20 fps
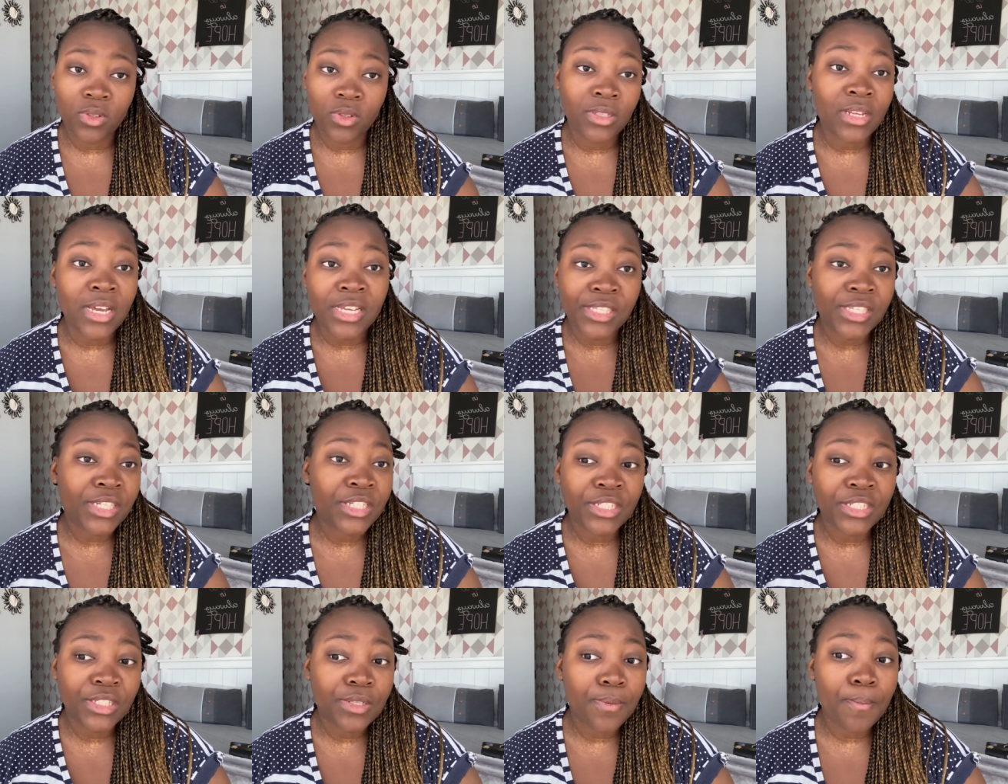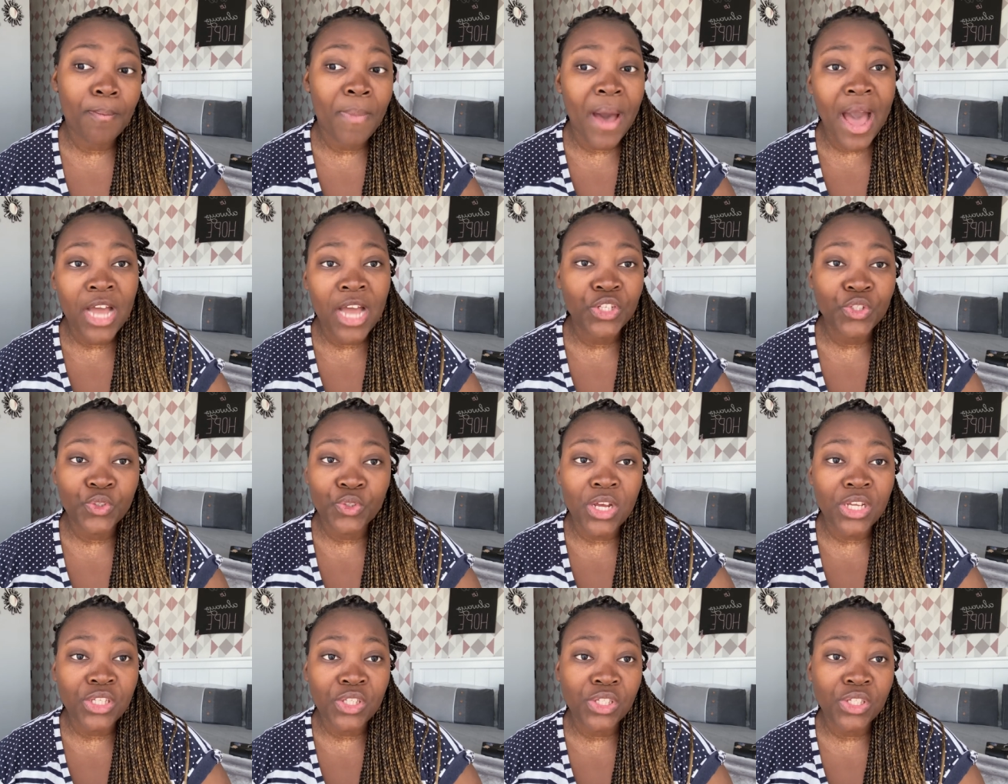doesn't budge or
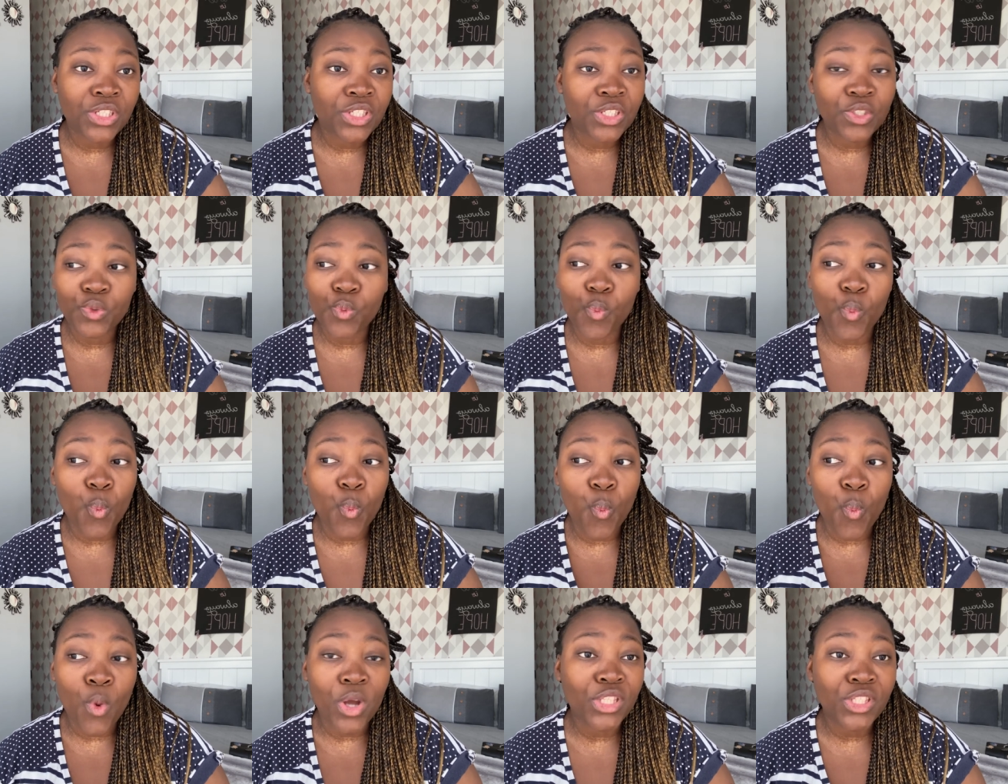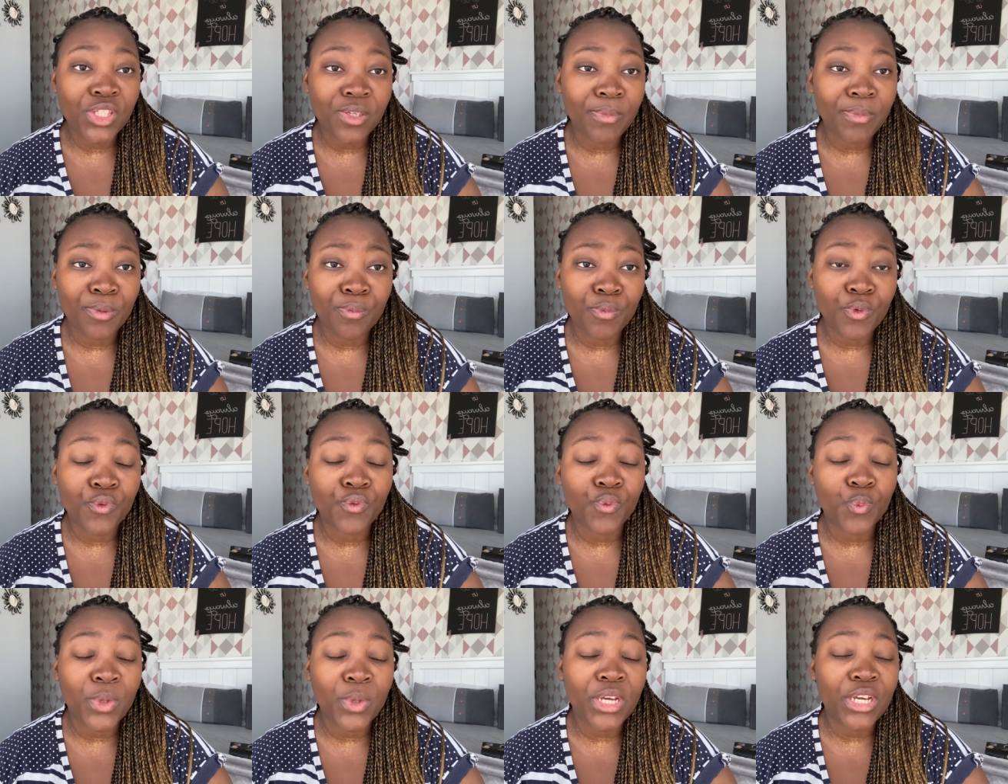doesn't want to be
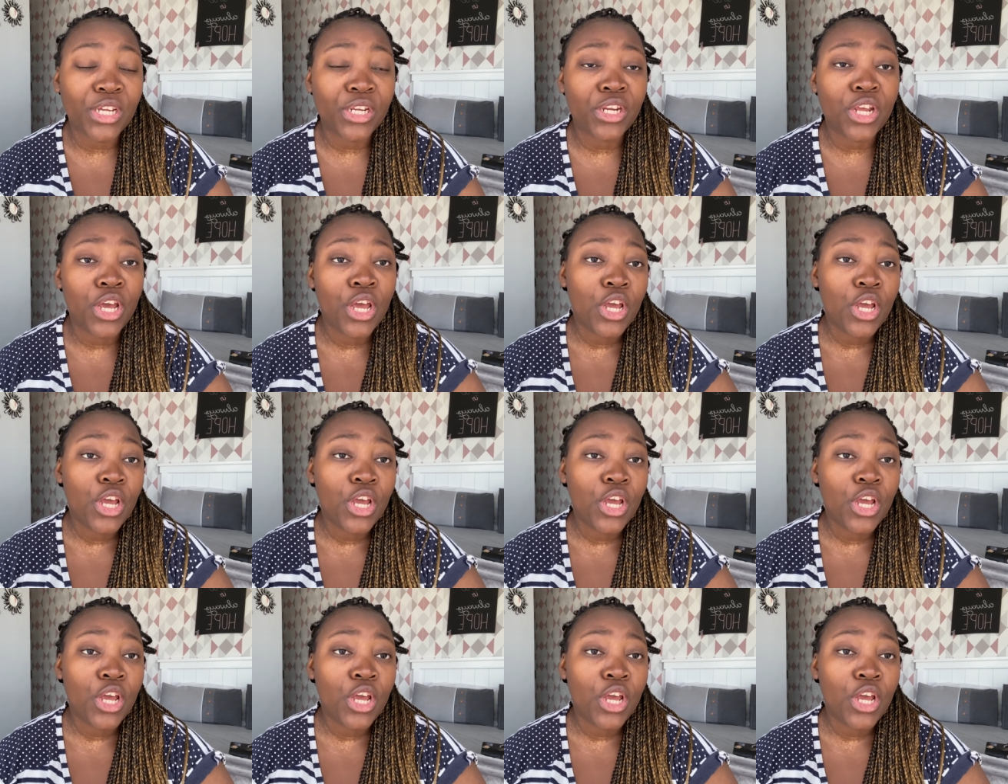moved we can